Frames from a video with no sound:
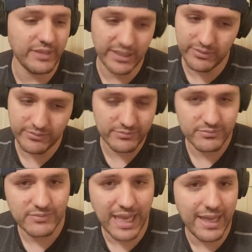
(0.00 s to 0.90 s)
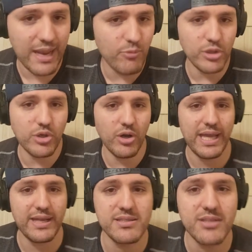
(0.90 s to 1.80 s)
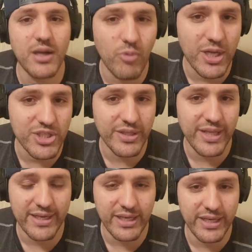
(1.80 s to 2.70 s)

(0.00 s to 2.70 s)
then I, I will go ahead and start watching that.